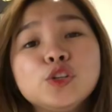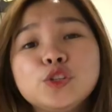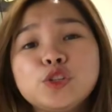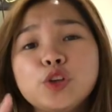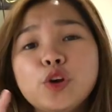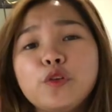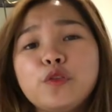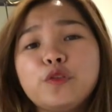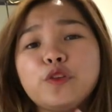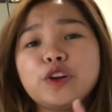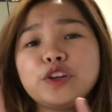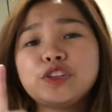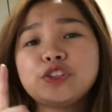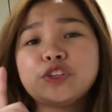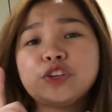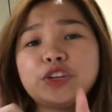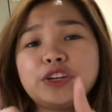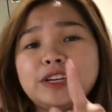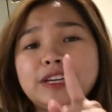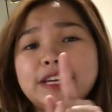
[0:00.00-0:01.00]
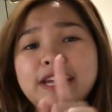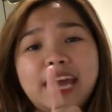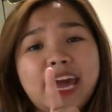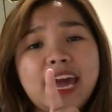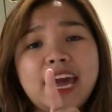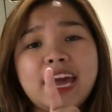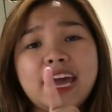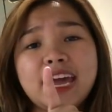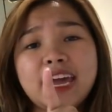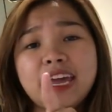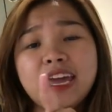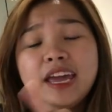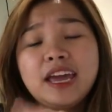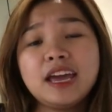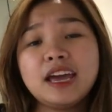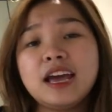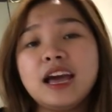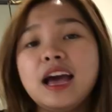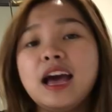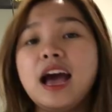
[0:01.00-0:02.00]
So for today,
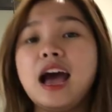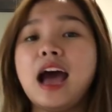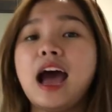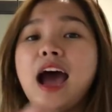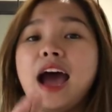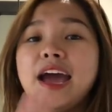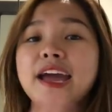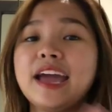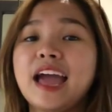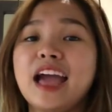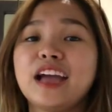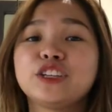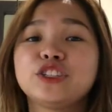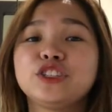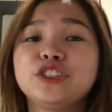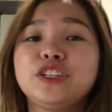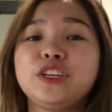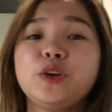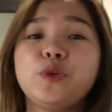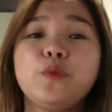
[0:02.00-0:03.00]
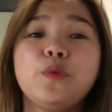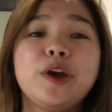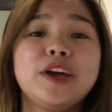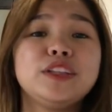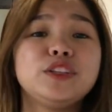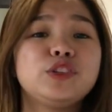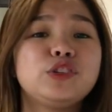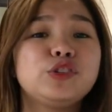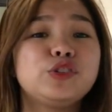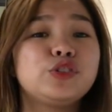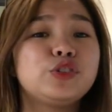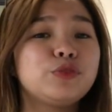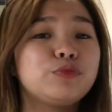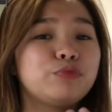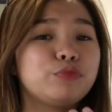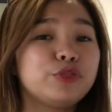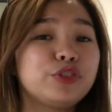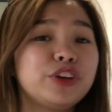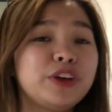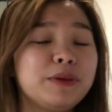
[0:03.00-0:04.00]
I actually went to
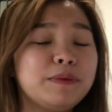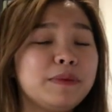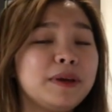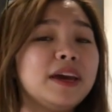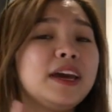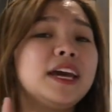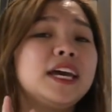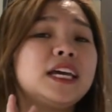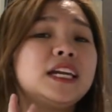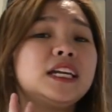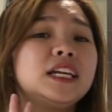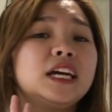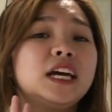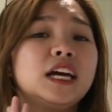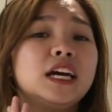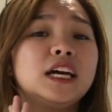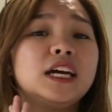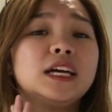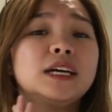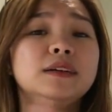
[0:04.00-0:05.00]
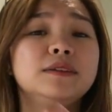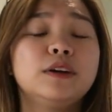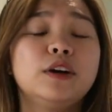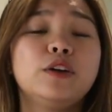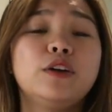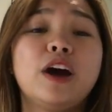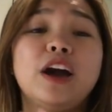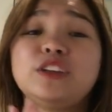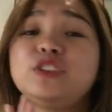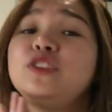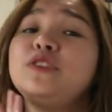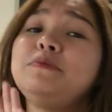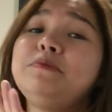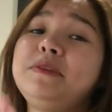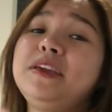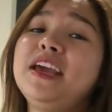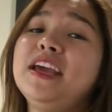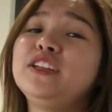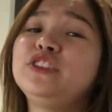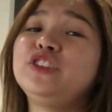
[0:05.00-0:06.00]
Supreme and
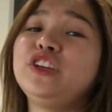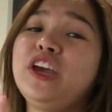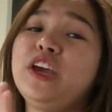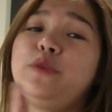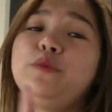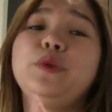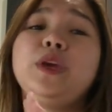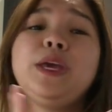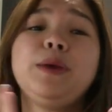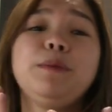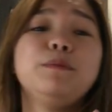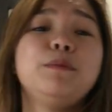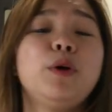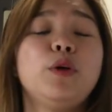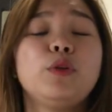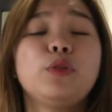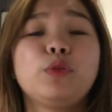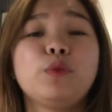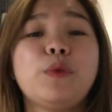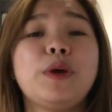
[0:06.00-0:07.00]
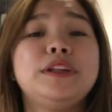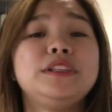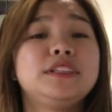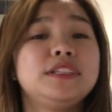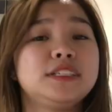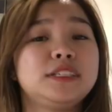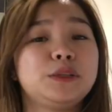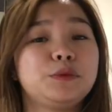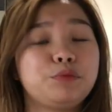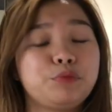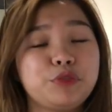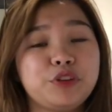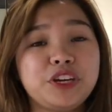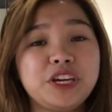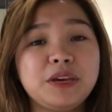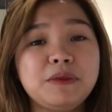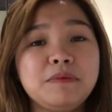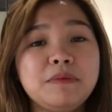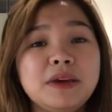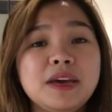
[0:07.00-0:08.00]
me and Jay, we both went to
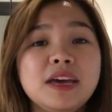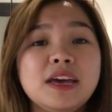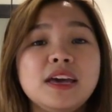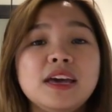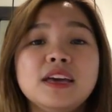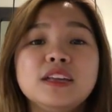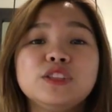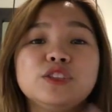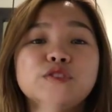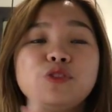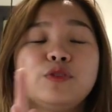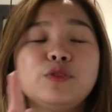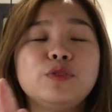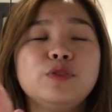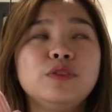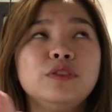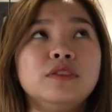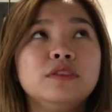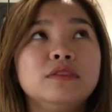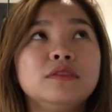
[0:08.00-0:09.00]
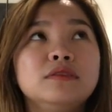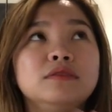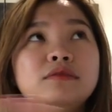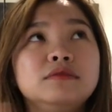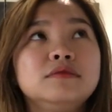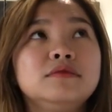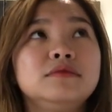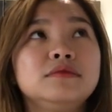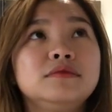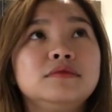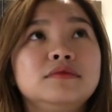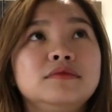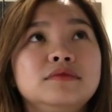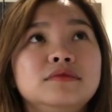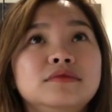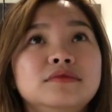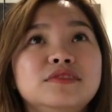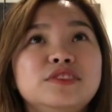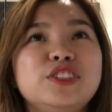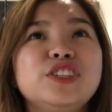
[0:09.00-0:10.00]
Supreme to
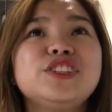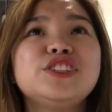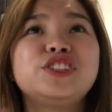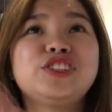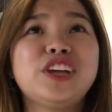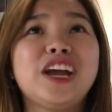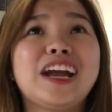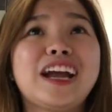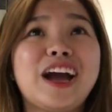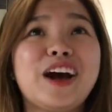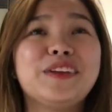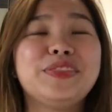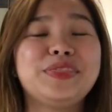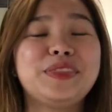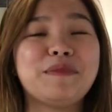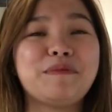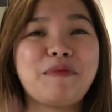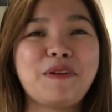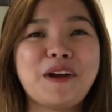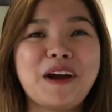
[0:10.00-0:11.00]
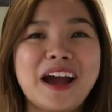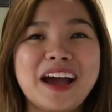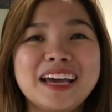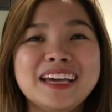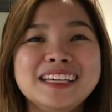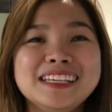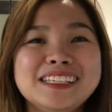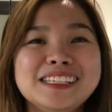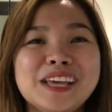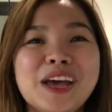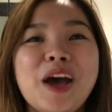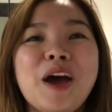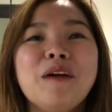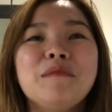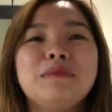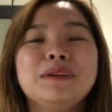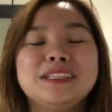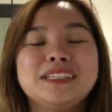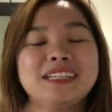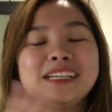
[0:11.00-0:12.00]
just check out the price,
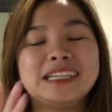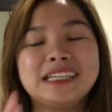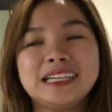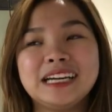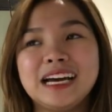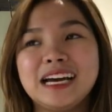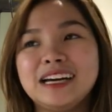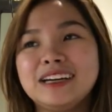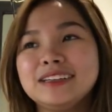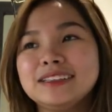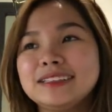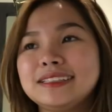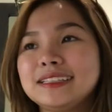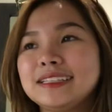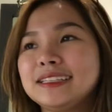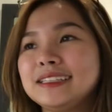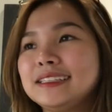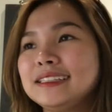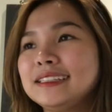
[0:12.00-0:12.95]
but turned out...